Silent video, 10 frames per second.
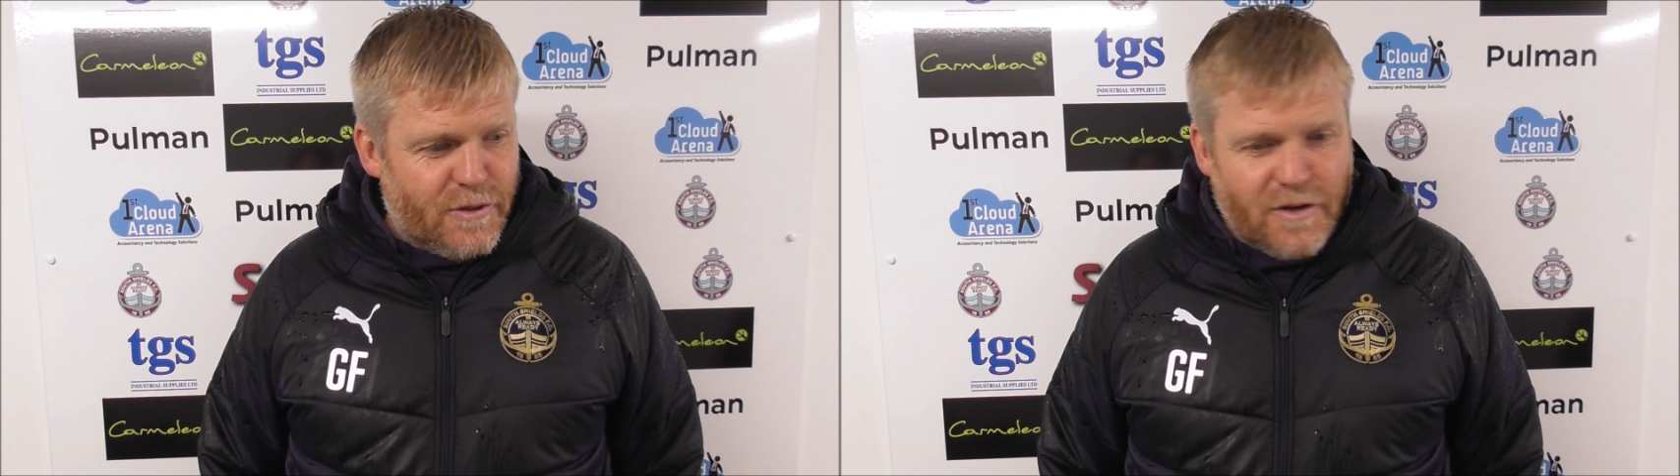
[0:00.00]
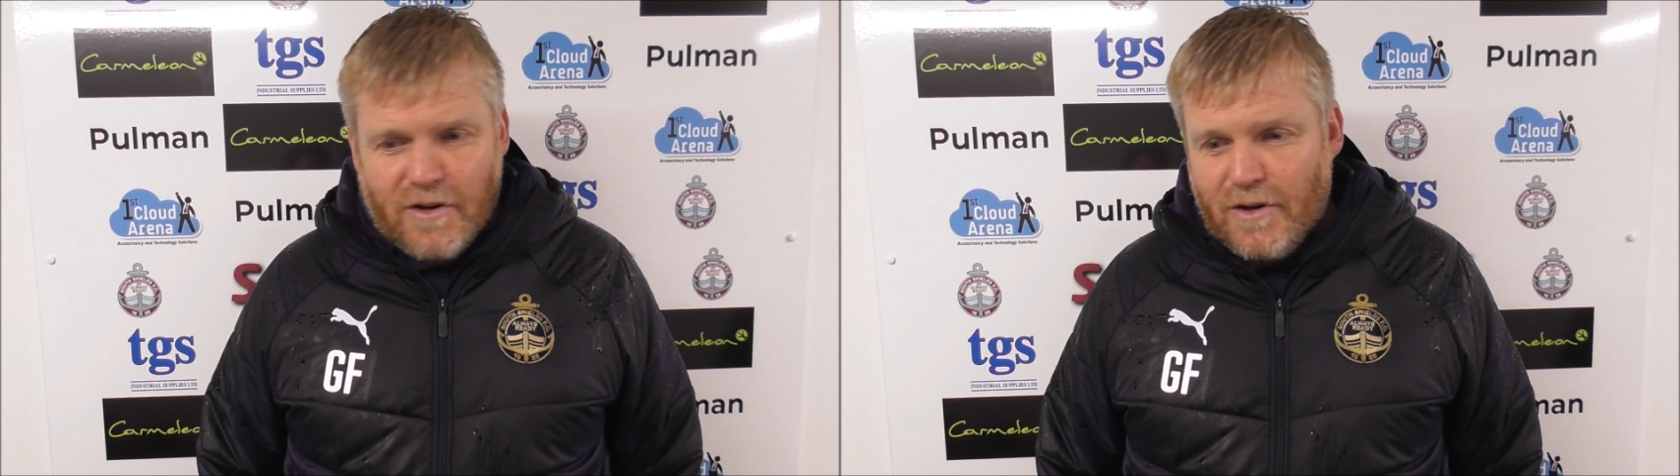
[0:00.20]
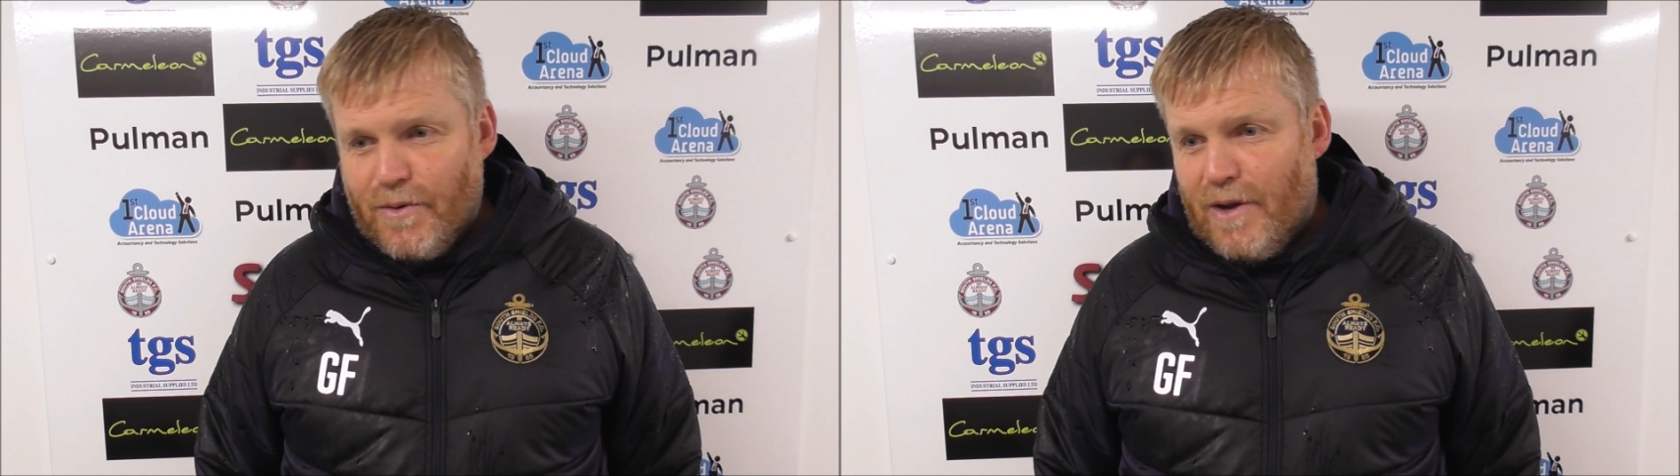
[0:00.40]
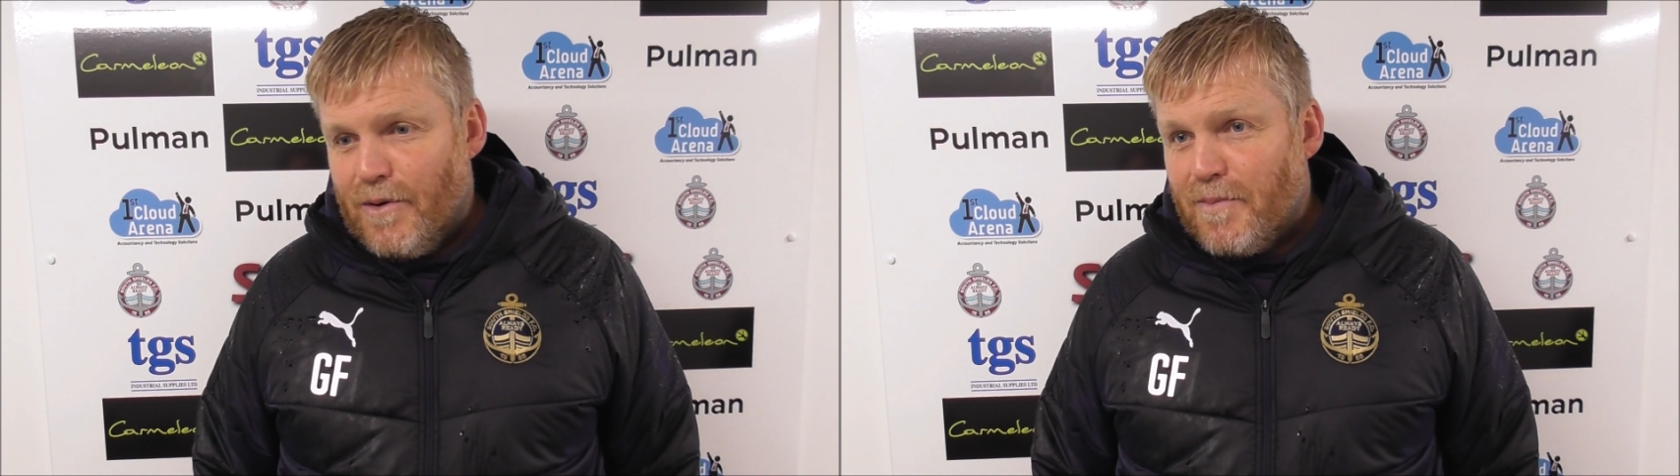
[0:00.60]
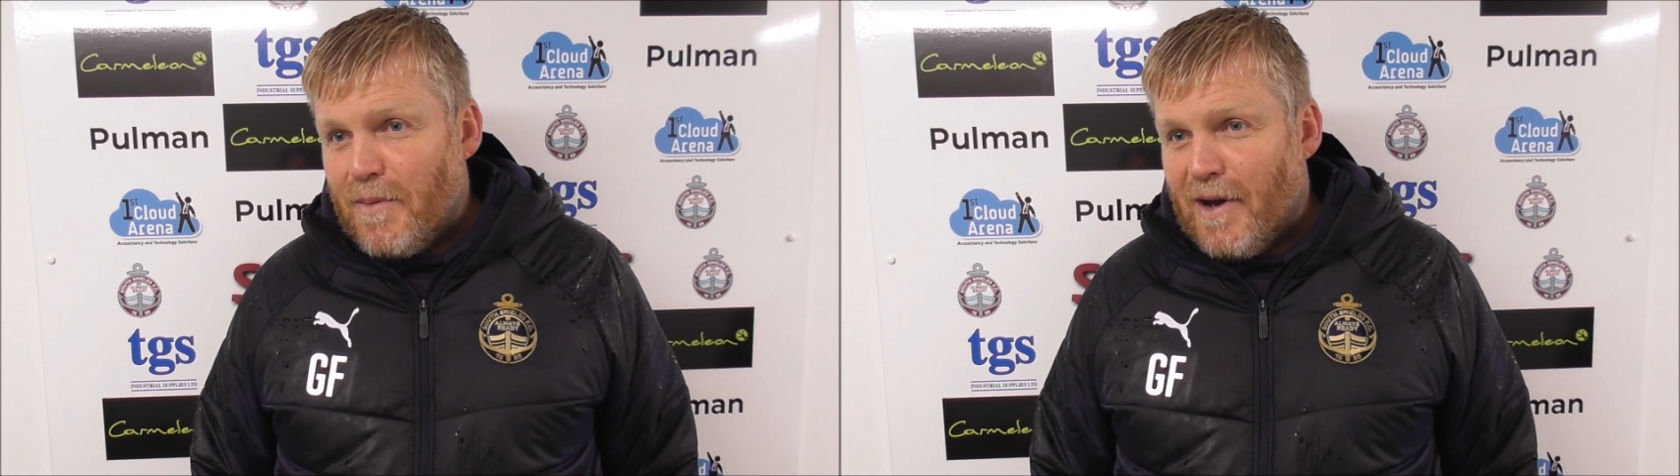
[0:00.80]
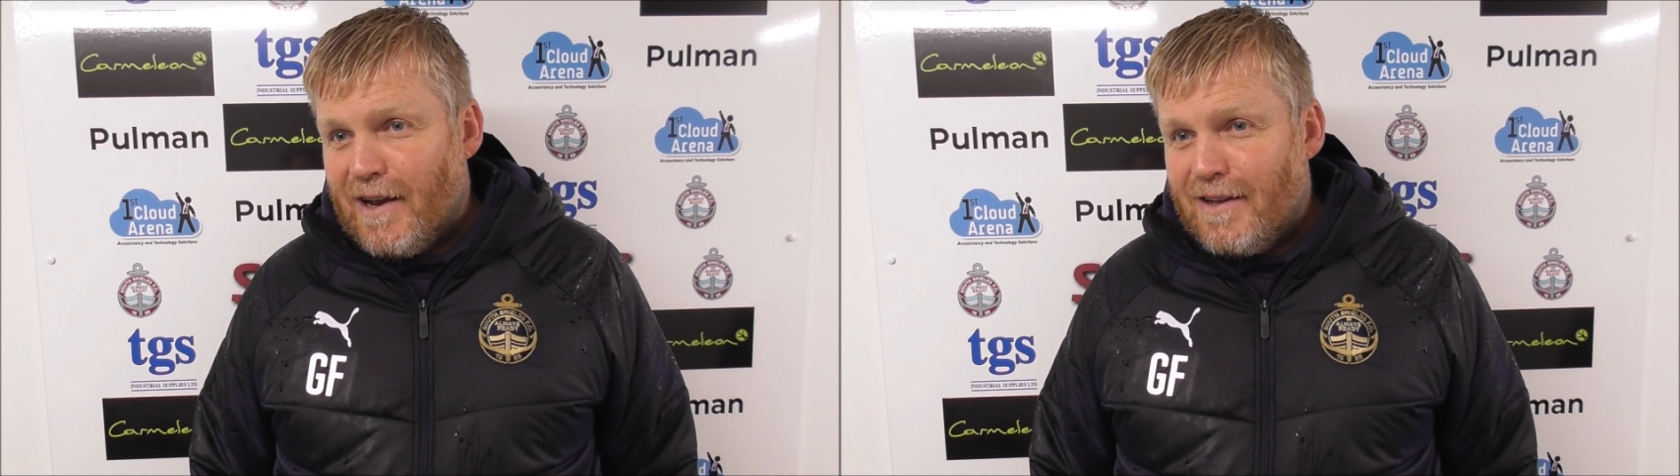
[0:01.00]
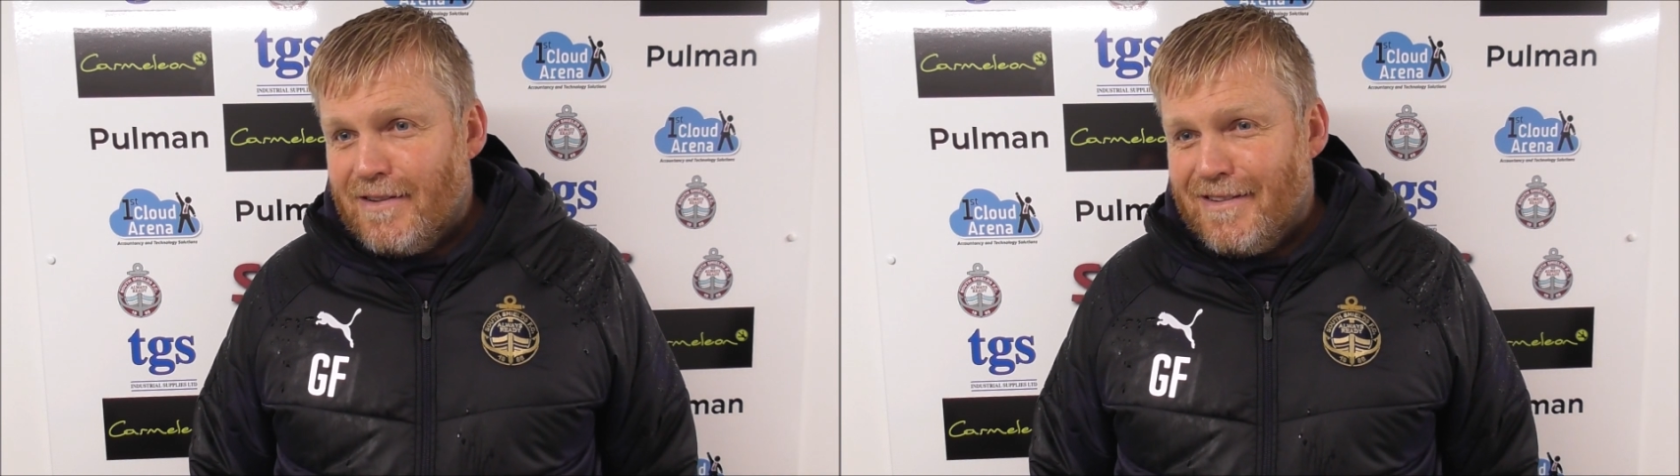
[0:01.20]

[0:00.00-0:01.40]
Something underway wouldn't be bad.